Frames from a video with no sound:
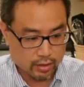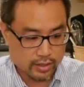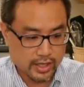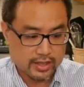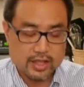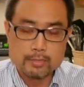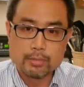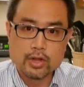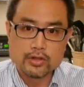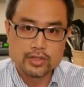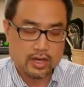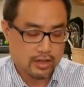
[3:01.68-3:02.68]
look like they
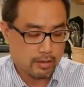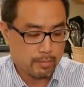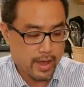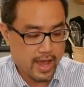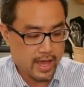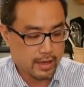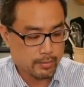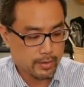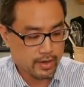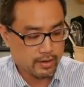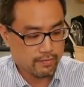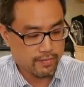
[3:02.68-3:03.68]
bulge out of the bag,
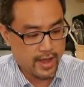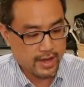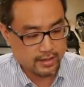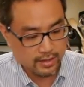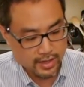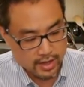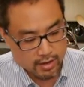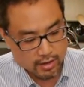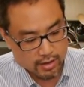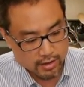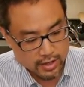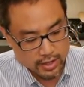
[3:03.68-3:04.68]
but in fact they
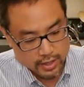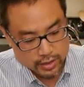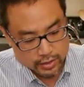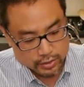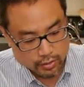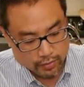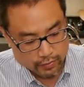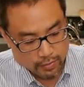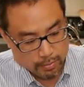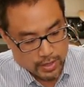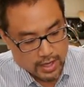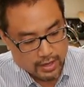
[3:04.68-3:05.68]
are sort of
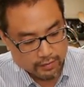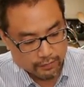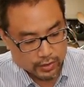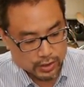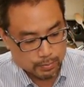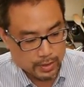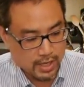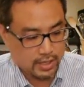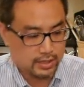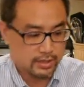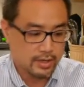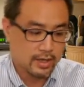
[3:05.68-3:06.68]
competing for
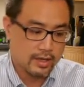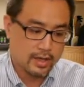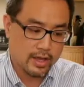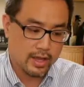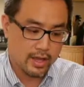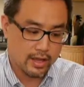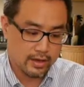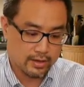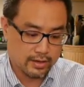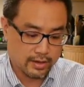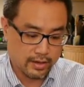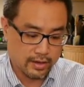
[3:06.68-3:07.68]
space.
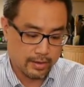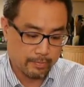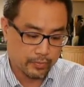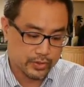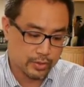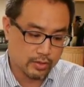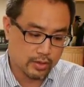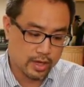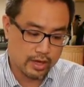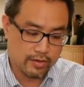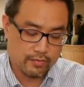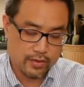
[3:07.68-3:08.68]
And so a
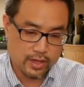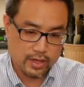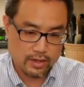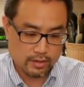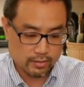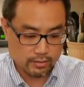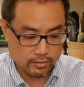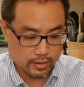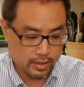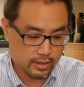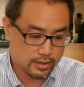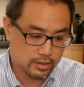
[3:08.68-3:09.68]
lot of the
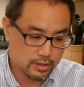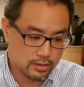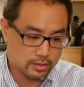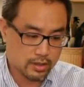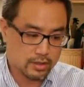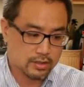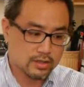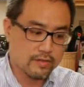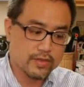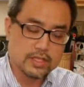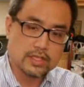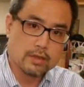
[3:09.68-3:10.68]

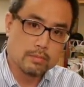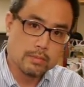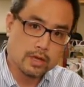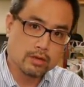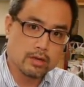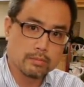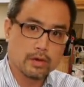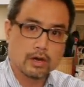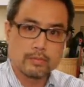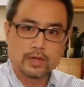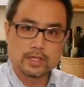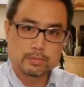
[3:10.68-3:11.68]
stuff that's in the middle
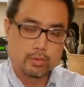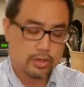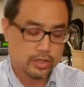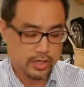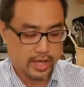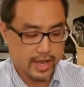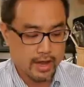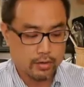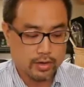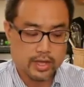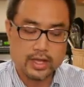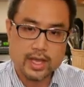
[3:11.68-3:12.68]
compartment is pushing
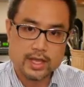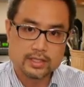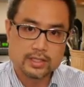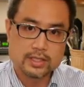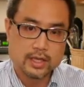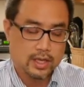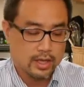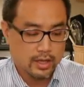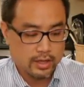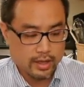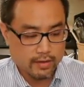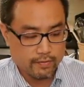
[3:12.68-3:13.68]
out against
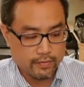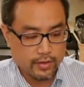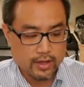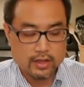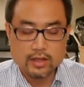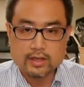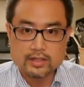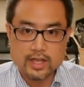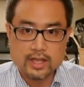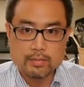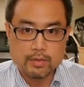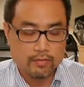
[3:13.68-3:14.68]
and filling and
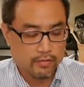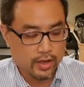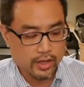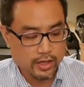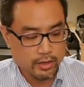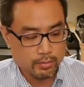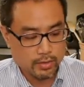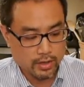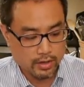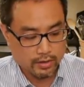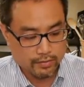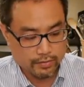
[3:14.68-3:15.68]
taking up the volume
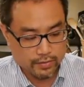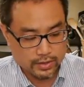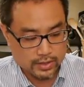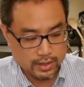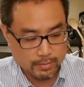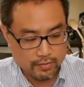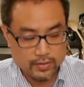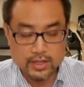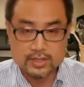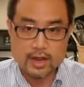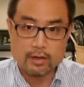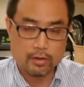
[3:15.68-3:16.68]
of some of
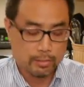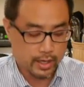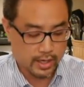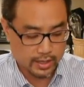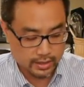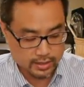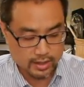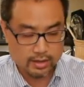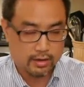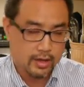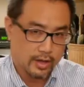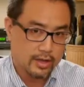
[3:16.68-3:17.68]
these outer pockets
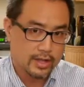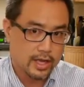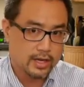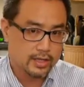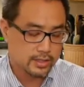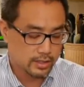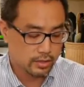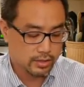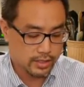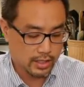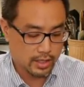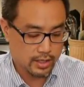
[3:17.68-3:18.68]
here. That is, you'll
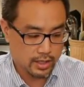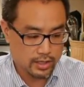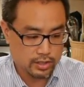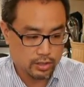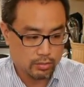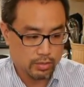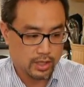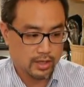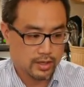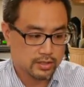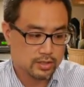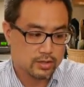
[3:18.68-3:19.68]
see an issue
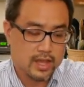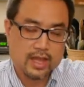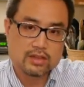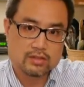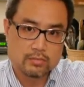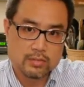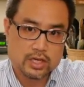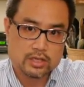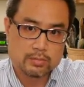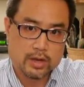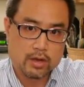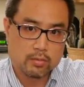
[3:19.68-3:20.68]
because you can't do much
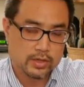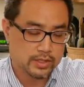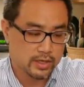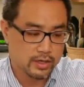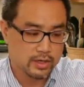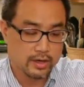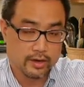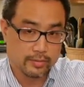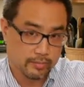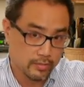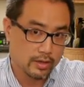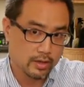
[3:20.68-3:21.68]
about what's in here.
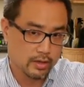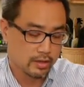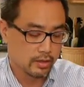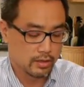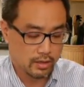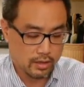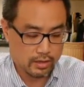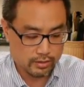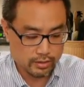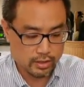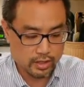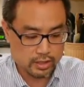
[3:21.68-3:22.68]
I'll
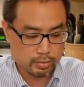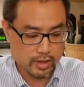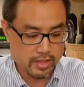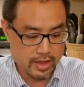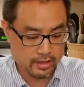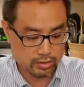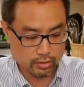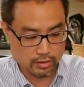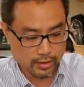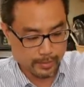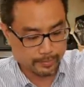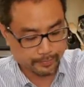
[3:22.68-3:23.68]
explain that
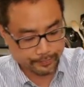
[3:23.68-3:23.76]
shortly.